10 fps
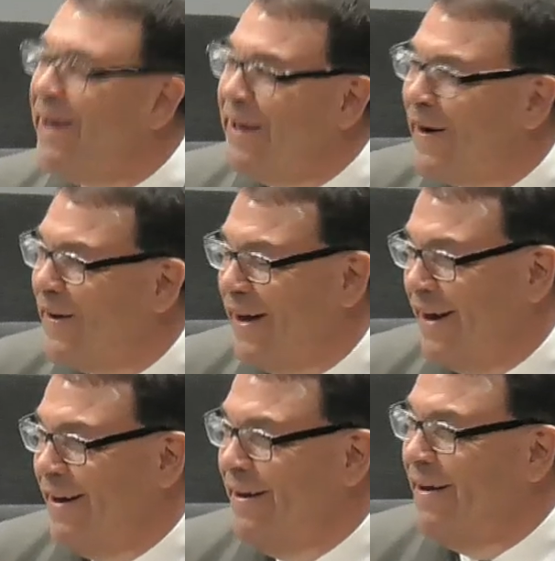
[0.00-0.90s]
on it.
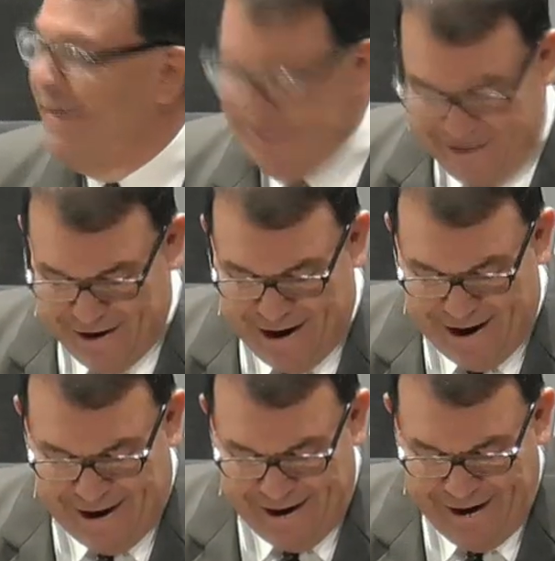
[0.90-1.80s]
All
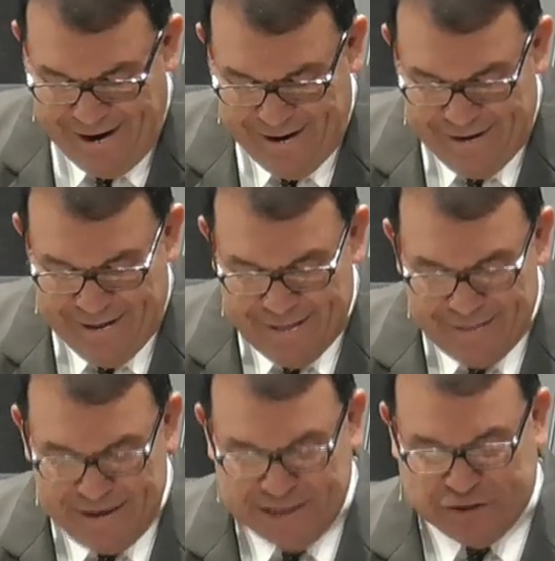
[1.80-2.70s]
right?
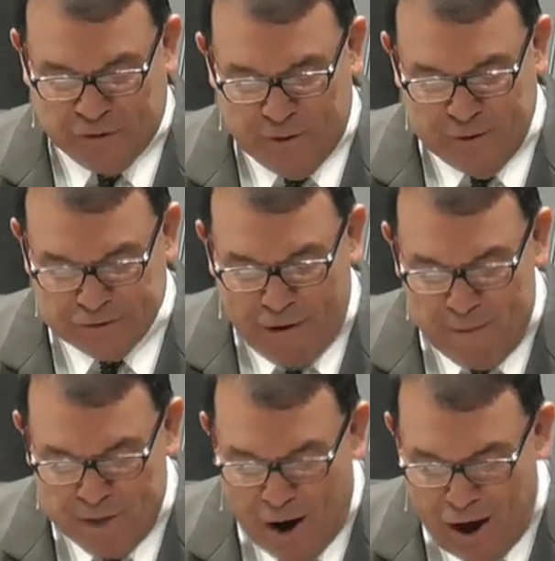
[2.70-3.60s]
then Jerusalem
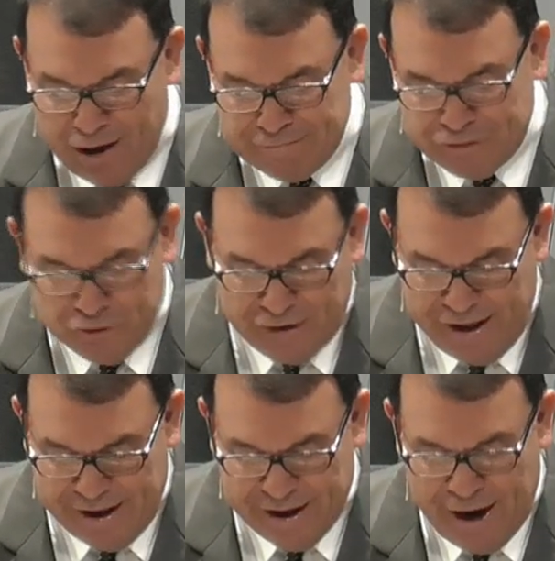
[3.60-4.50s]
and all of
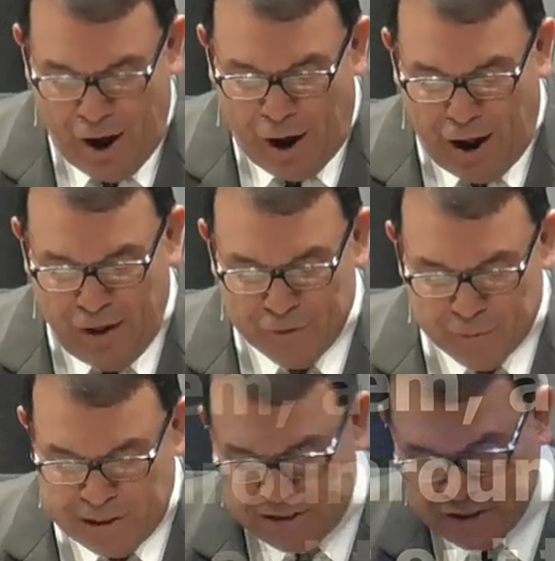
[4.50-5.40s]
Judea, and all the region